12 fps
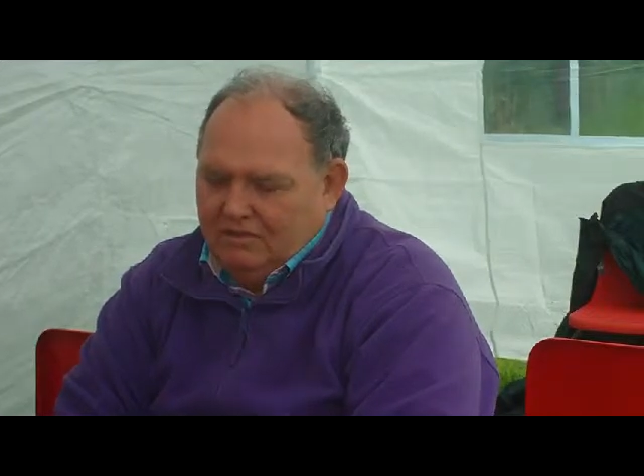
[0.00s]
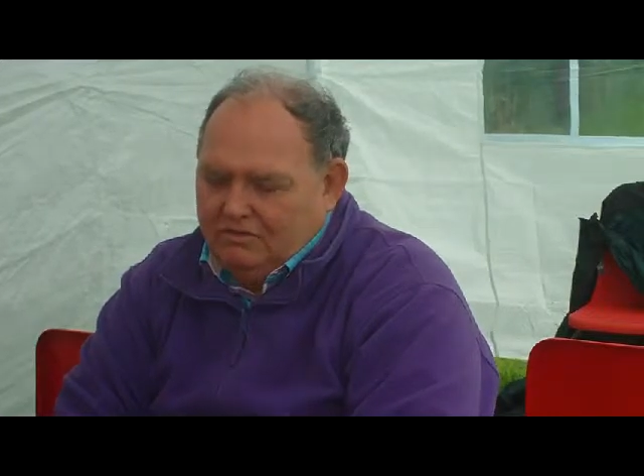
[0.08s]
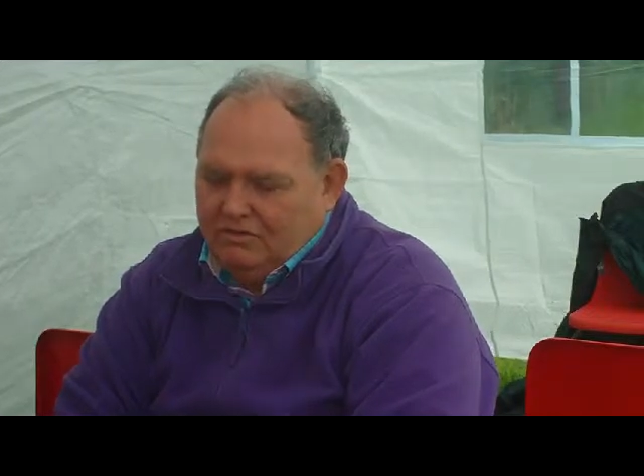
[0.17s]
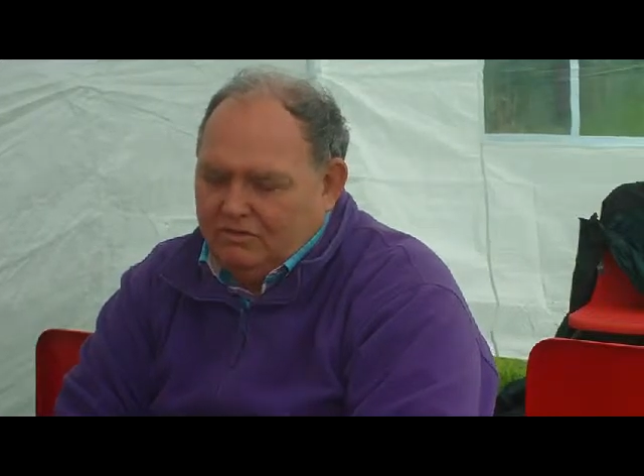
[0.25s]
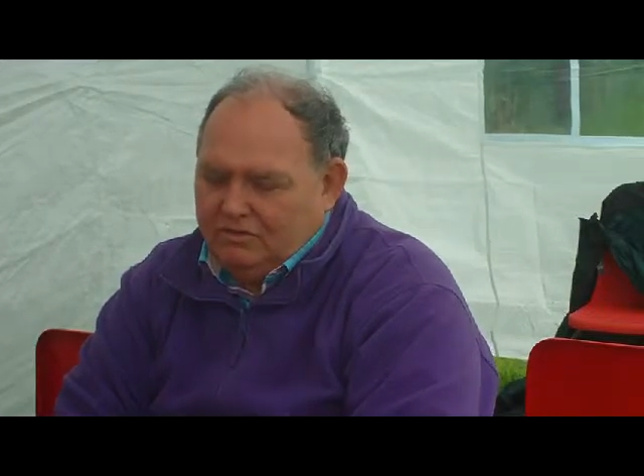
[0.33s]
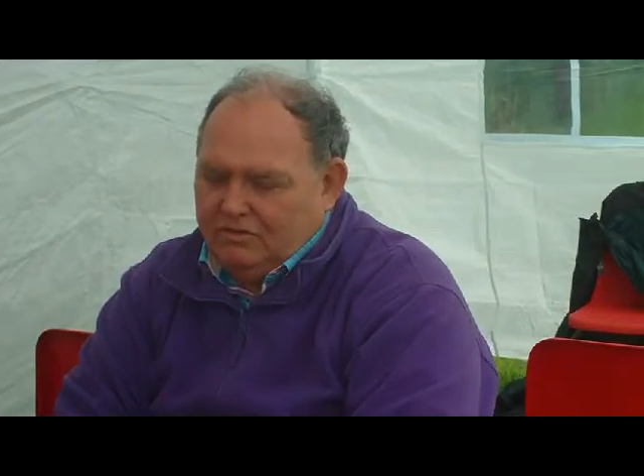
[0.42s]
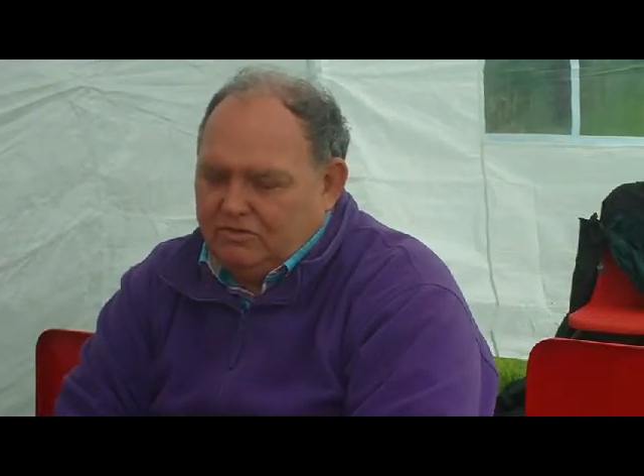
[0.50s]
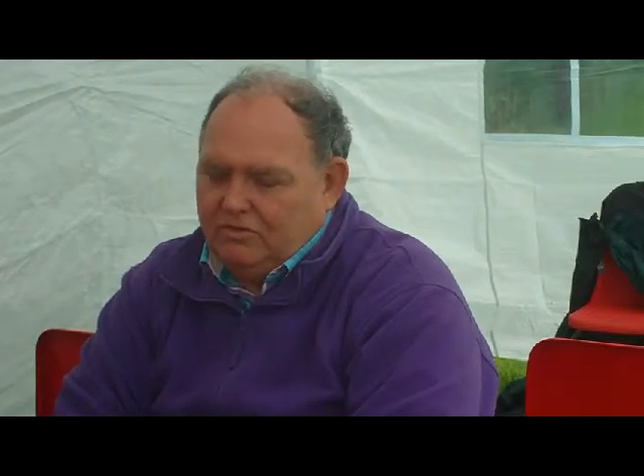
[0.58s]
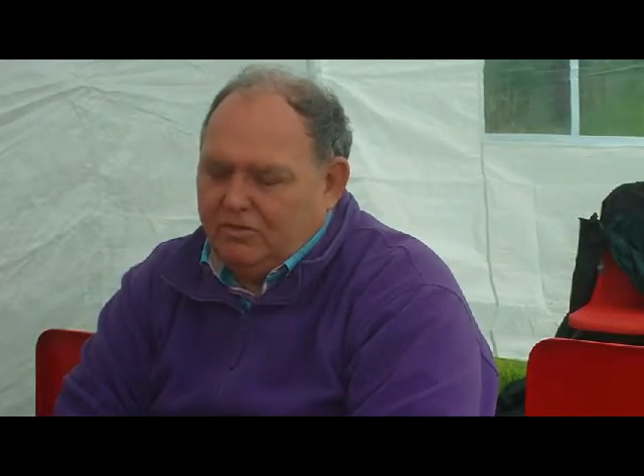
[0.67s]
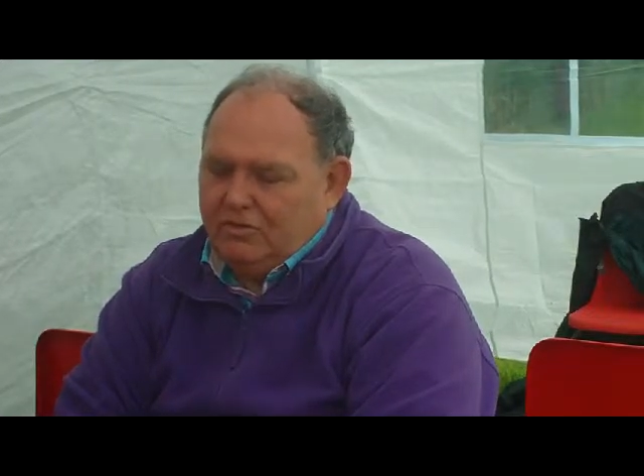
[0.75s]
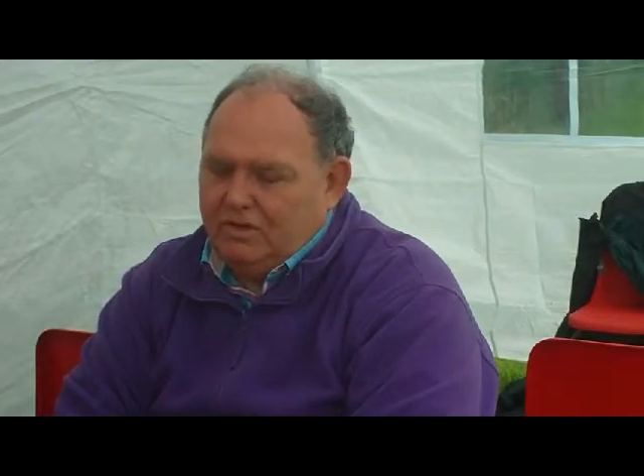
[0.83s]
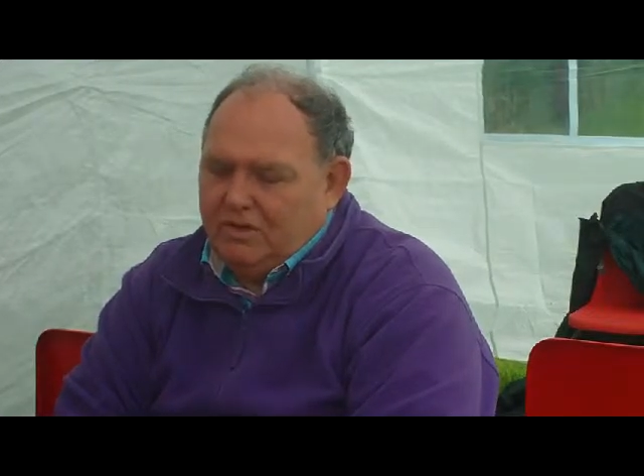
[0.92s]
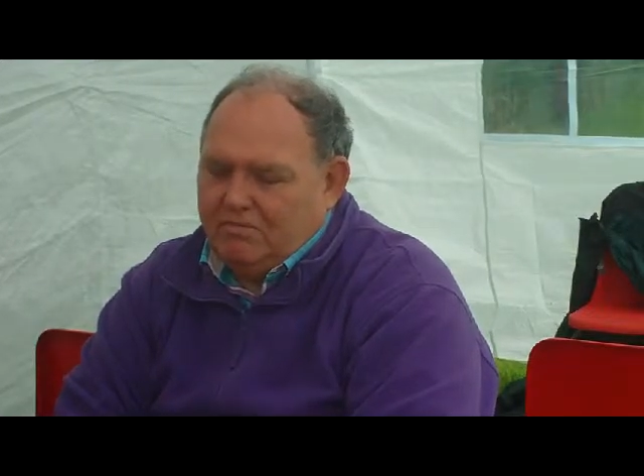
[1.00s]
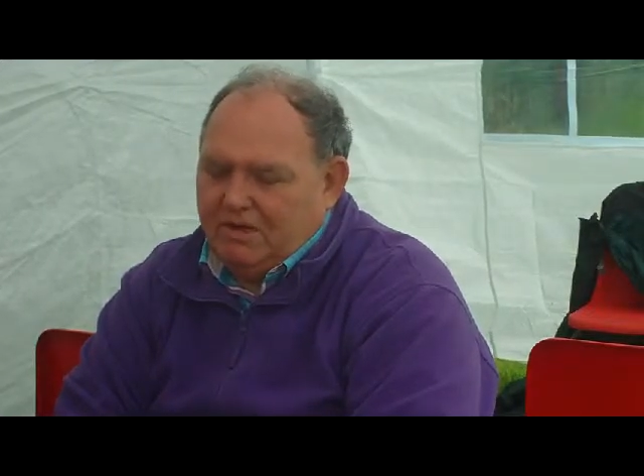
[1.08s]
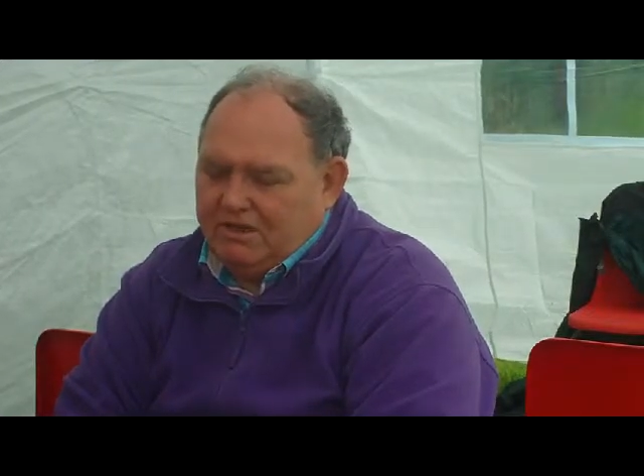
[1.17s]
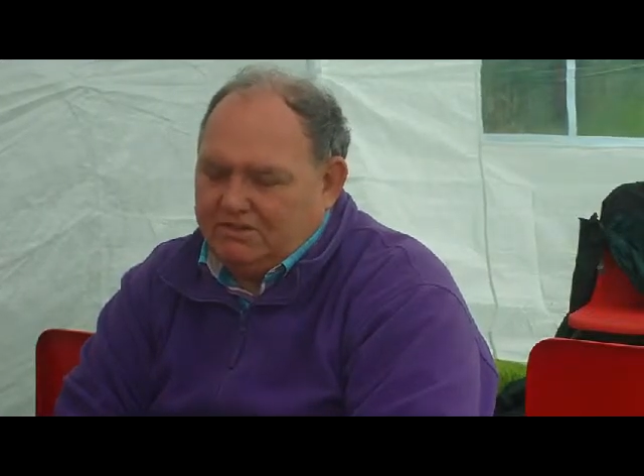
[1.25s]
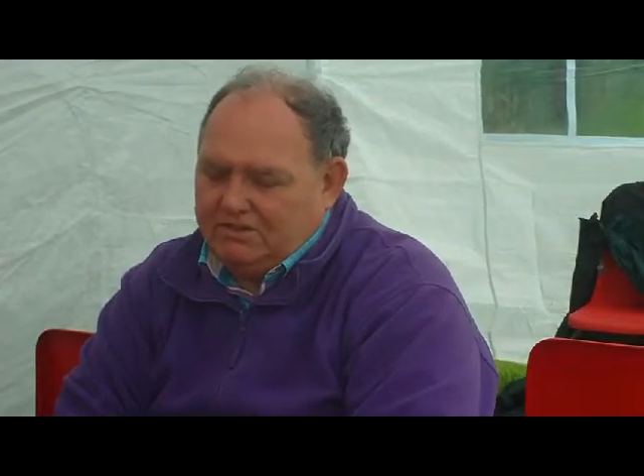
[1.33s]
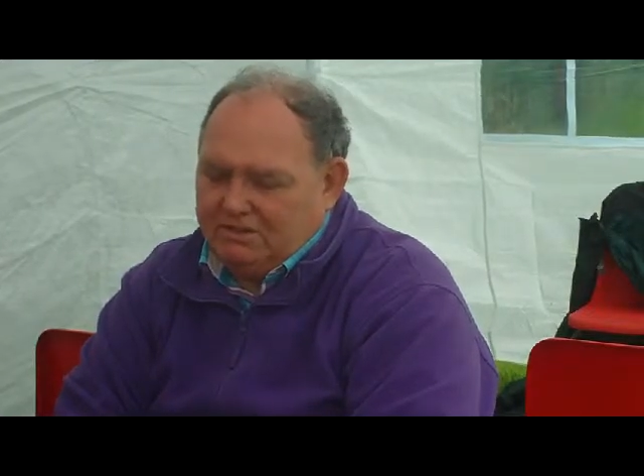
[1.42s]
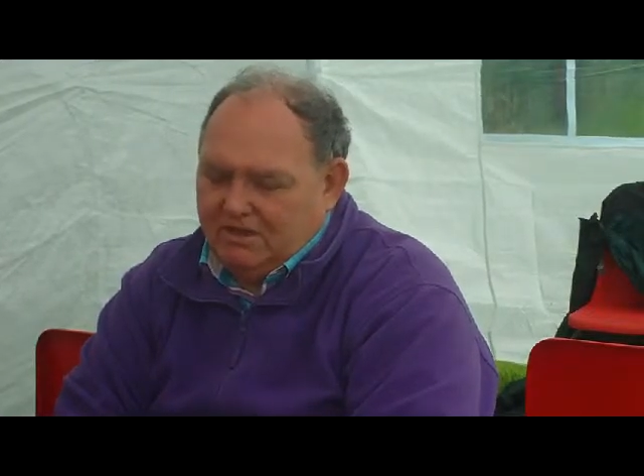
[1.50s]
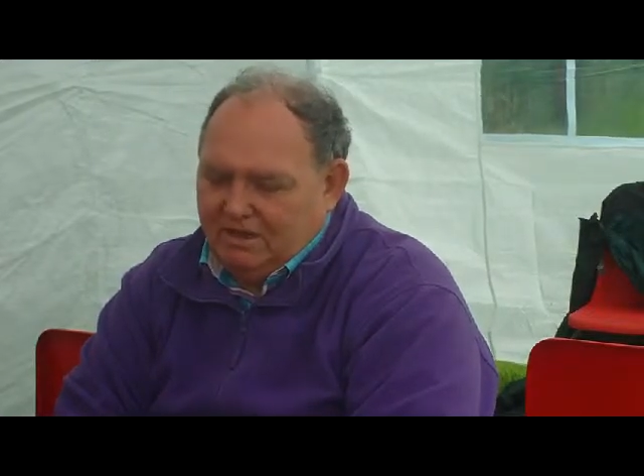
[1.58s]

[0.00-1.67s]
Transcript: It's good to imagine